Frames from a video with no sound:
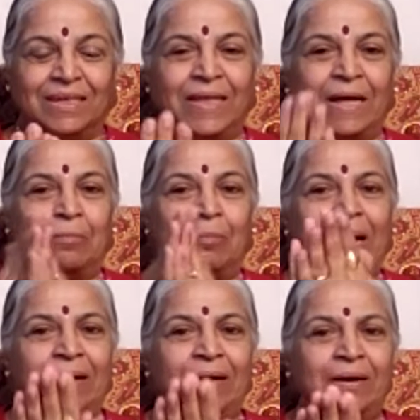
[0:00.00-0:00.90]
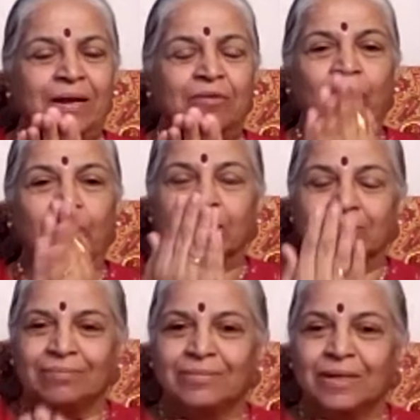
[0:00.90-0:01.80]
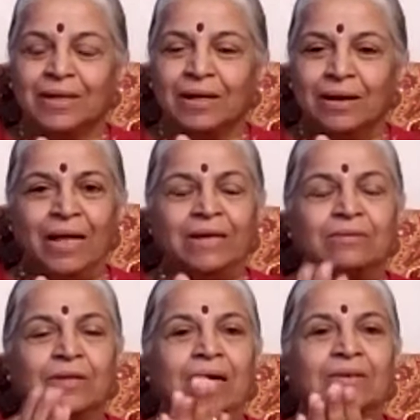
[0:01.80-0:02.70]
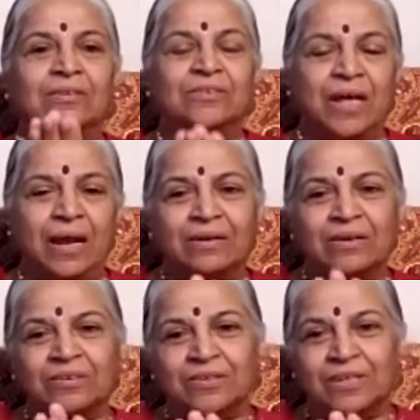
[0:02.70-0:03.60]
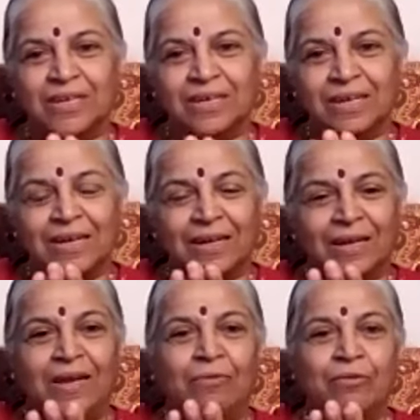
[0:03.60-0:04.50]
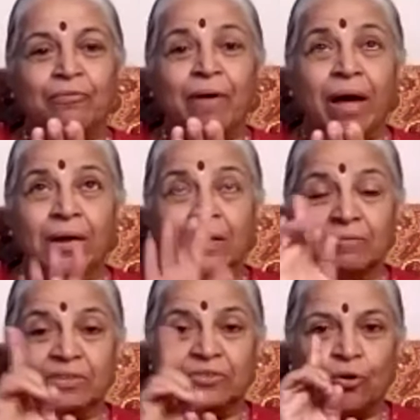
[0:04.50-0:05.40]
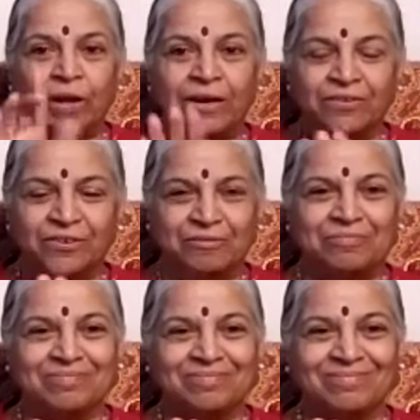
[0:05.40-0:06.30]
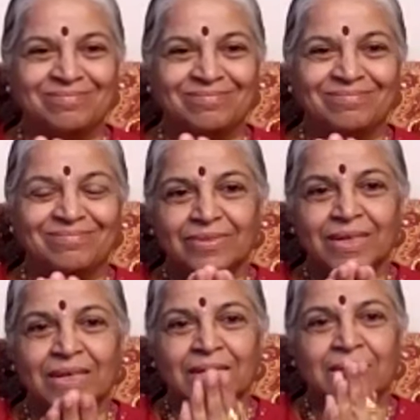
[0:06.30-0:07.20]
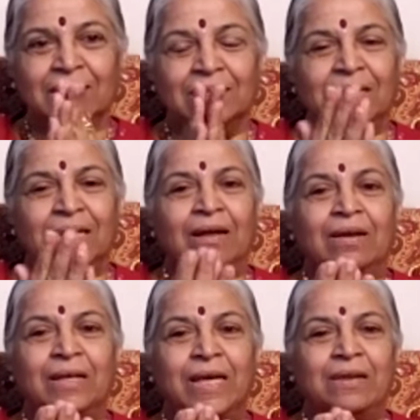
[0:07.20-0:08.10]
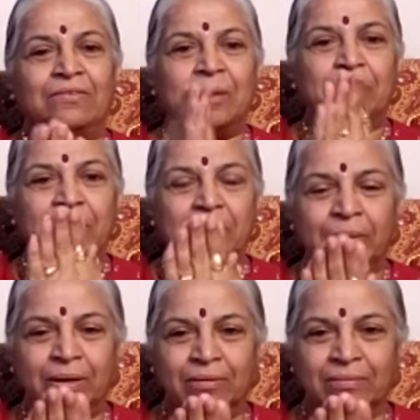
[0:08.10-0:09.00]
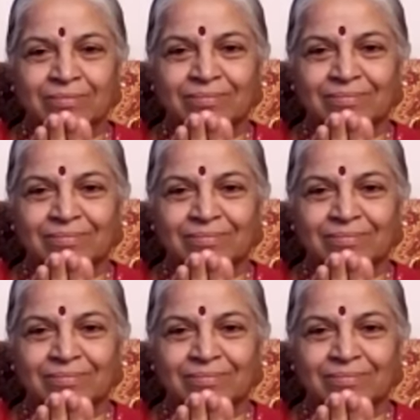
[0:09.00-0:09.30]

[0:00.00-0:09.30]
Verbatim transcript: They are blended in one, like the electric electricity in your fan which rotates. They are inseparable.